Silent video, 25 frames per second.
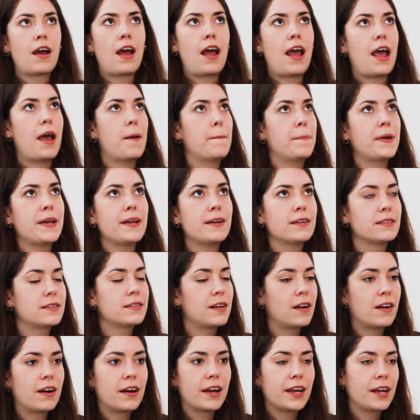MPs
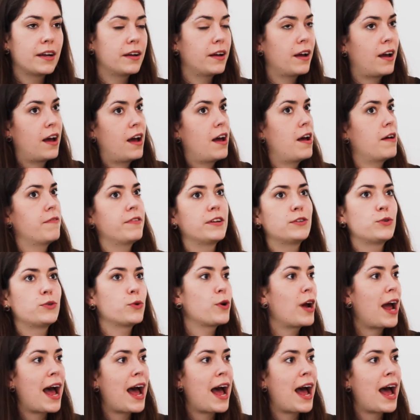like Victoria